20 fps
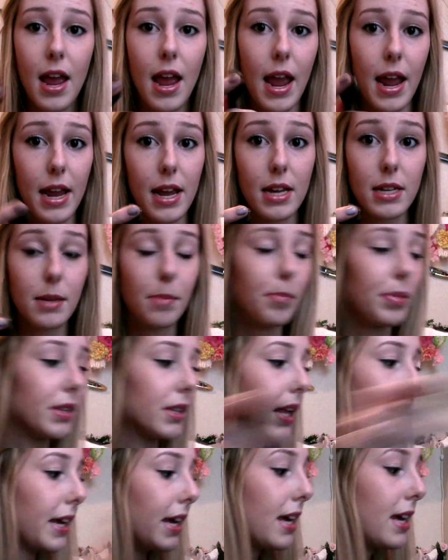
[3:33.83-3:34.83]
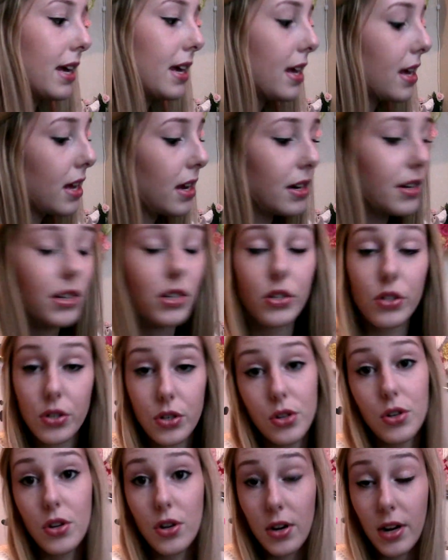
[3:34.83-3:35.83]
and plug it in
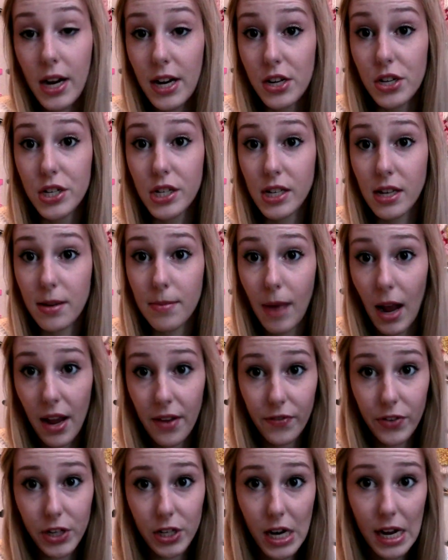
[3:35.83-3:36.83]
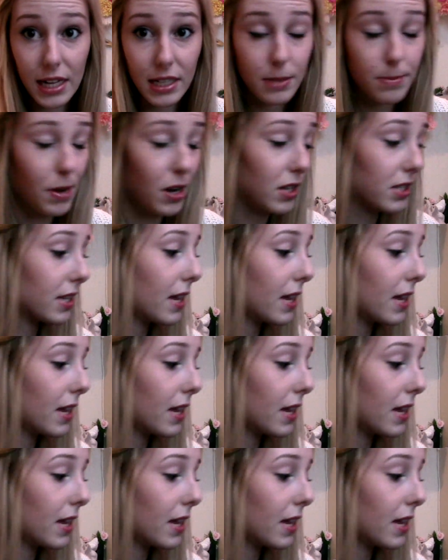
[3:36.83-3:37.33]
to your HDMI for your Xbox.